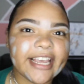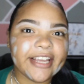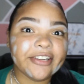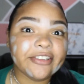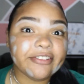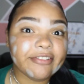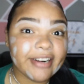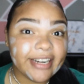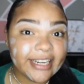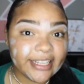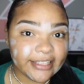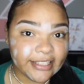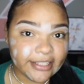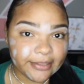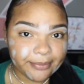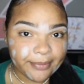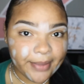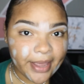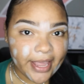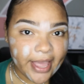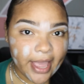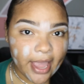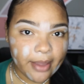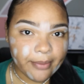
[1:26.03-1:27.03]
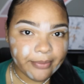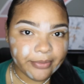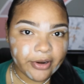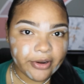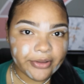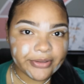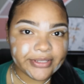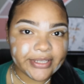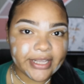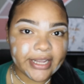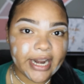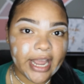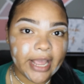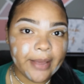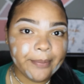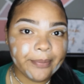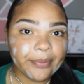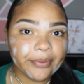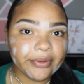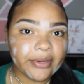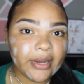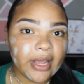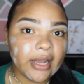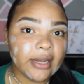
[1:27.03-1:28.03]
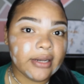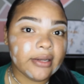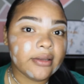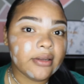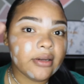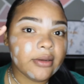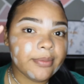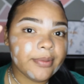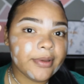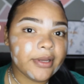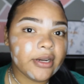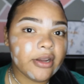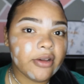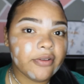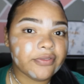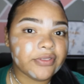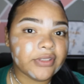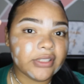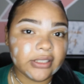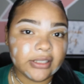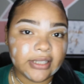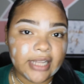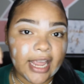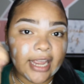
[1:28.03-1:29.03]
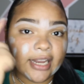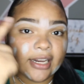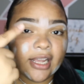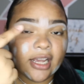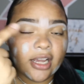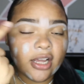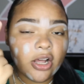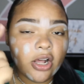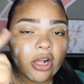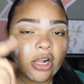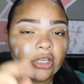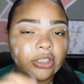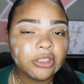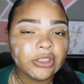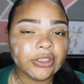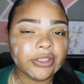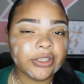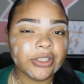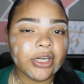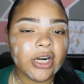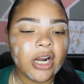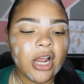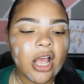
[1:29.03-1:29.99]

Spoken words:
already did my eyebrows and I put a little bit of the lilac color